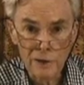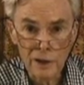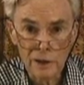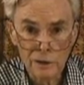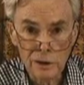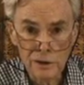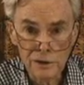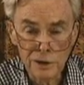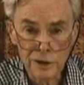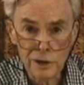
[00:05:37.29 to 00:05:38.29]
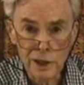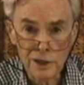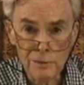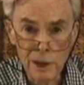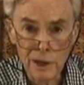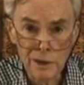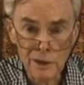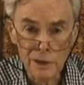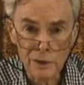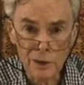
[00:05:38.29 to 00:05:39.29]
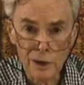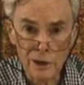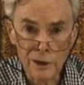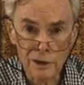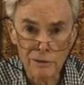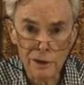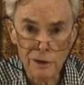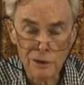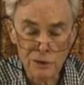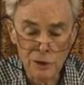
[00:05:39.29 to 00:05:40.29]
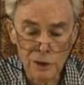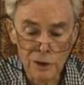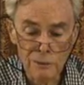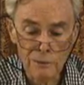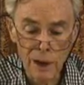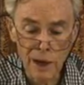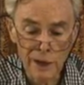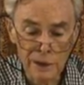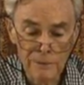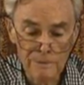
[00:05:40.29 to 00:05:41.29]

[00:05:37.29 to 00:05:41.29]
they could consider expanding the authority of their joint body.